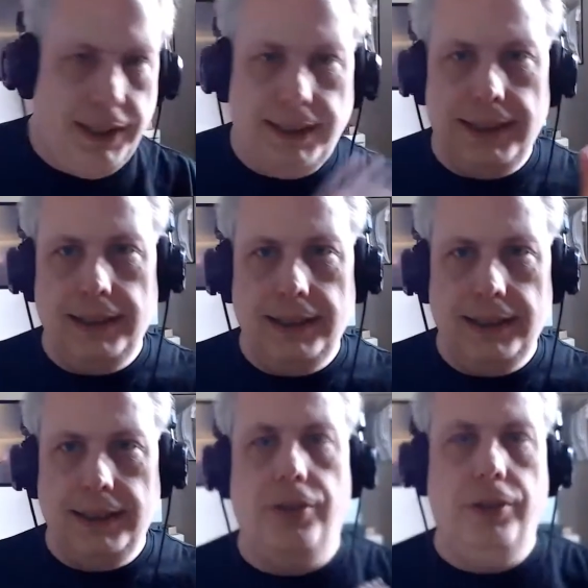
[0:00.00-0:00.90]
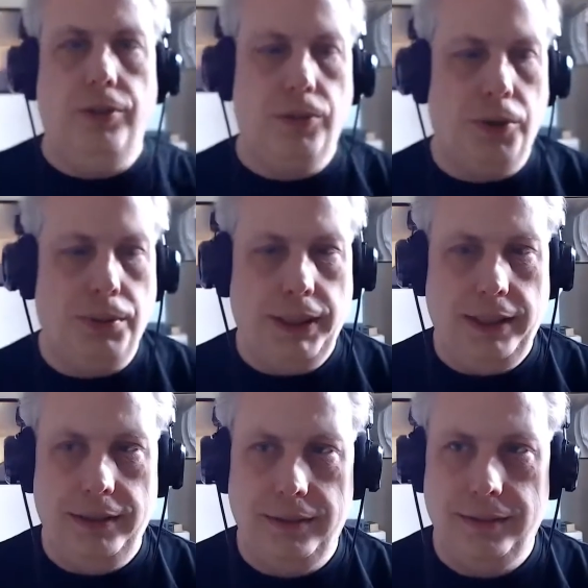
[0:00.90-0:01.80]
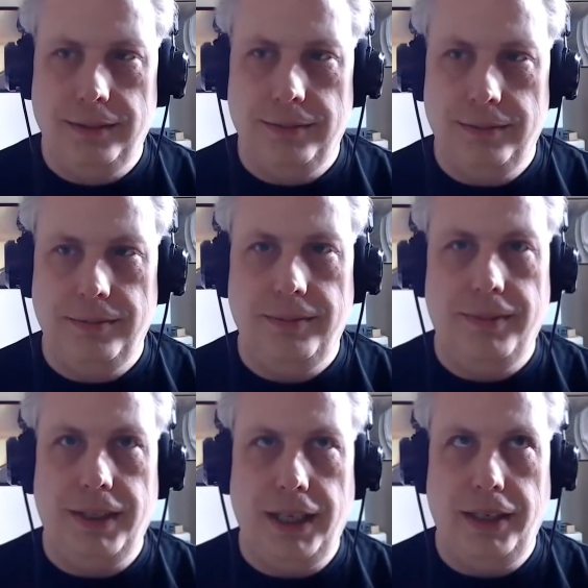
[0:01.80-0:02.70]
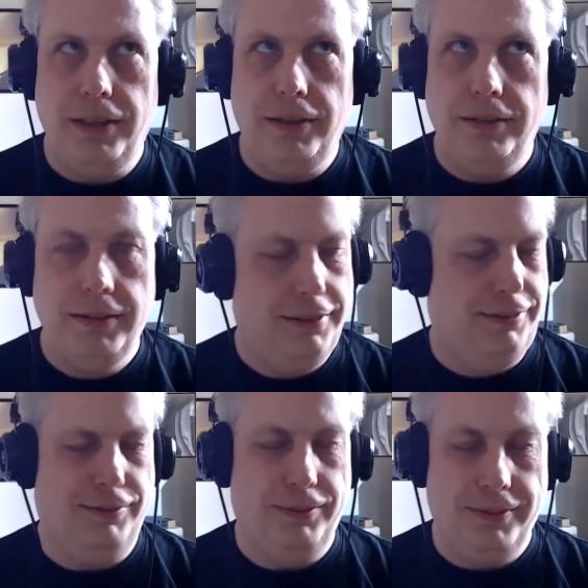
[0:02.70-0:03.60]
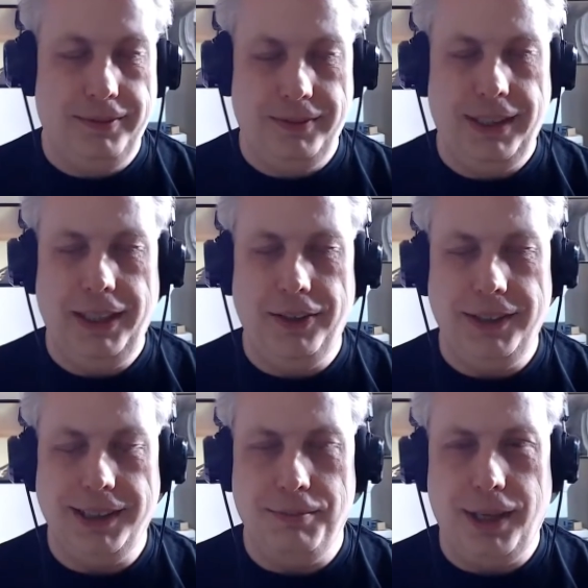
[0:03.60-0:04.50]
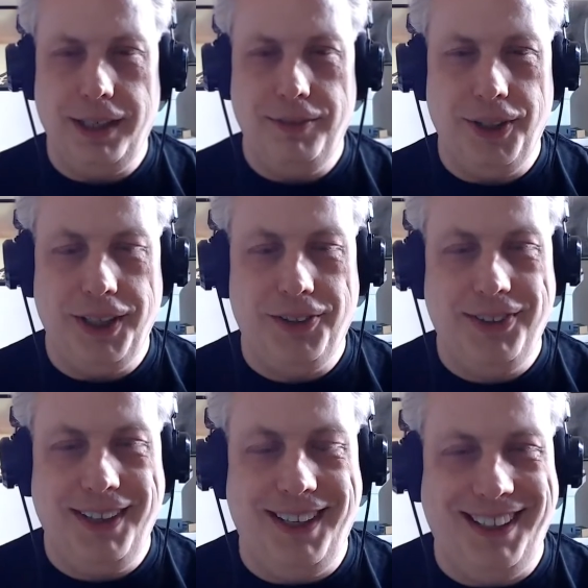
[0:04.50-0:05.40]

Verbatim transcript: this is the solo role playing. Thank you. Thank you, disembodied voice.